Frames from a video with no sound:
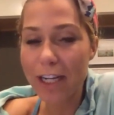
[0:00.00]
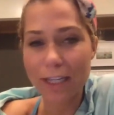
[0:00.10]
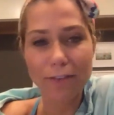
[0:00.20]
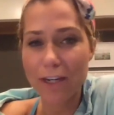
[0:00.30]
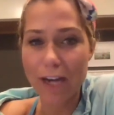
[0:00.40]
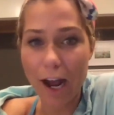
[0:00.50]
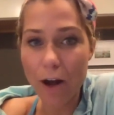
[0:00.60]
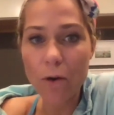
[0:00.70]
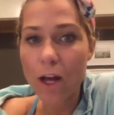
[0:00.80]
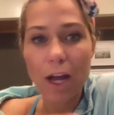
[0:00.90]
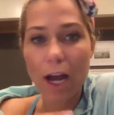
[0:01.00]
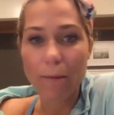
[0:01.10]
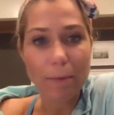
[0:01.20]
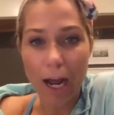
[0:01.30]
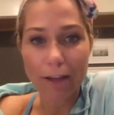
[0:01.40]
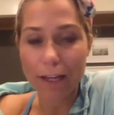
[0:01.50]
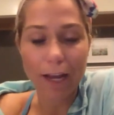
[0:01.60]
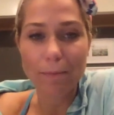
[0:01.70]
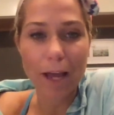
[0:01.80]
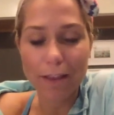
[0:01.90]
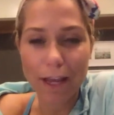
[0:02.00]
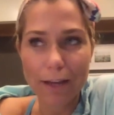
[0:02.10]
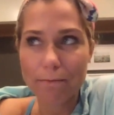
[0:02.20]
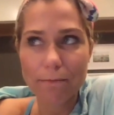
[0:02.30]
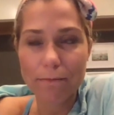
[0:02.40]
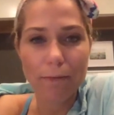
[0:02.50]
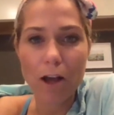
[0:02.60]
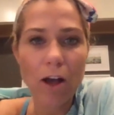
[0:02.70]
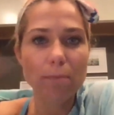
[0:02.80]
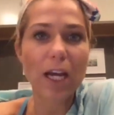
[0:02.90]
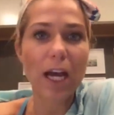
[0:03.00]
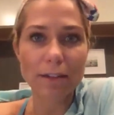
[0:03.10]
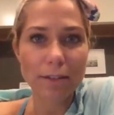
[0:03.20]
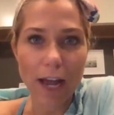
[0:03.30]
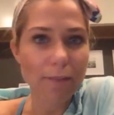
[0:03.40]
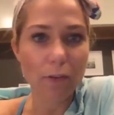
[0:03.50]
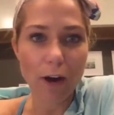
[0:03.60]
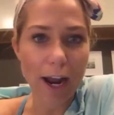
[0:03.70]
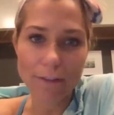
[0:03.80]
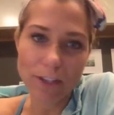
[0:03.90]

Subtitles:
And even now I'm not like, oh, I'm done, I've arrived.